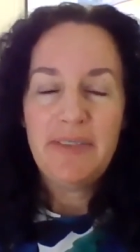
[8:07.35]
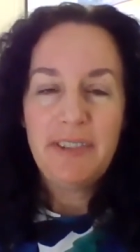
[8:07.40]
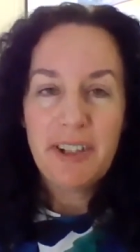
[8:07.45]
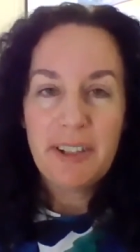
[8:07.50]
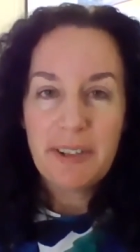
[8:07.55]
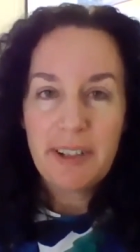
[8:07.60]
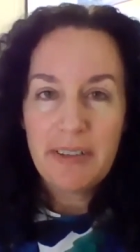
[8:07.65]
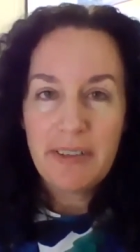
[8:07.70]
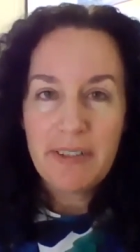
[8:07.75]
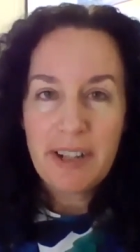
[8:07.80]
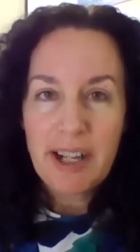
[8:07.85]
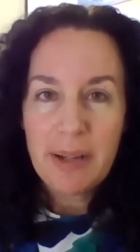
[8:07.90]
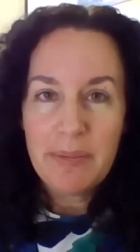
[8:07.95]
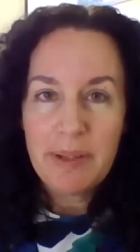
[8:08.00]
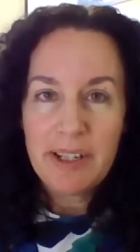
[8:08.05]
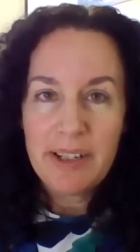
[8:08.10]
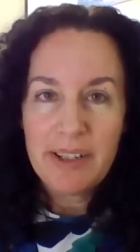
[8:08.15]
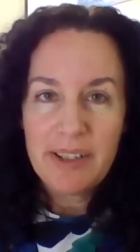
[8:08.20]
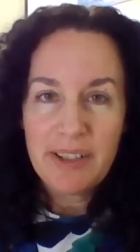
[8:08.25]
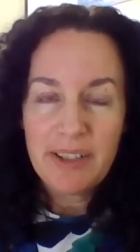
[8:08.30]
difficulty of
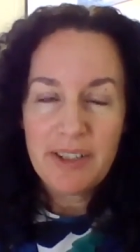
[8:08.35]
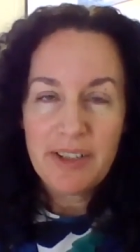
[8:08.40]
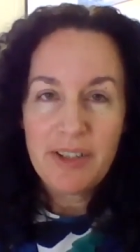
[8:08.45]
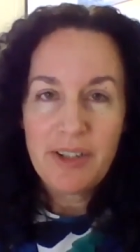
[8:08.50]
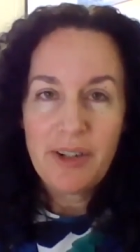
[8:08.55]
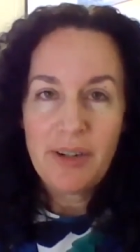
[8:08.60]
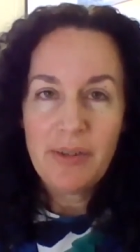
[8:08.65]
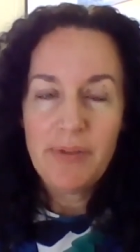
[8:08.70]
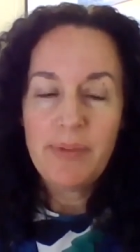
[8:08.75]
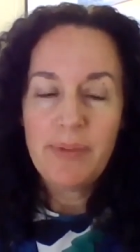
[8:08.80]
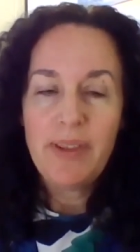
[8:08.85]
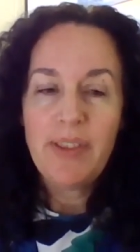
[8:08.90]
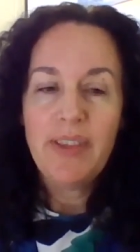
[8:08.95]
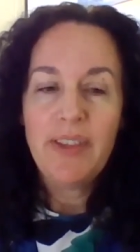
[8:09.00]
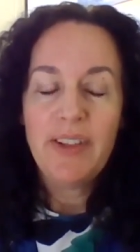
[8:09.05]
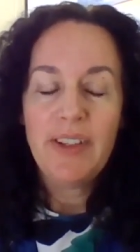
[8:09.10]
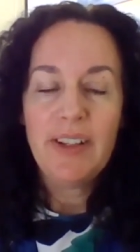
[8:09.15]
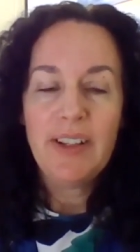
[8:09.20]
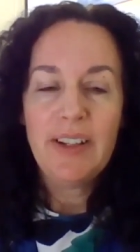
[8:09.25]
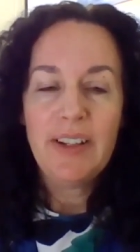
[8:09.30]
coming to terms with
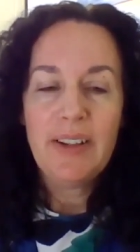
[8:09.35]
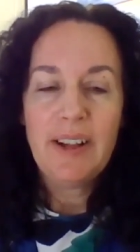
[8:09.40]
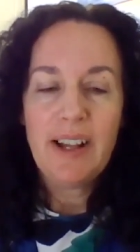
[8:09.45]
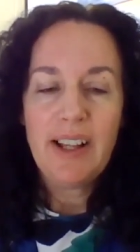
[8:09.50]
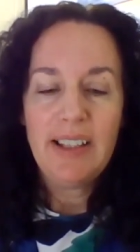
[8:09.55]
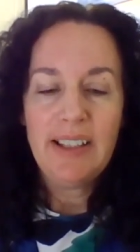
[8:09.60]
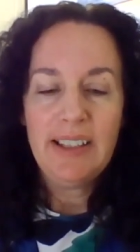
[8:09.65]
the uh,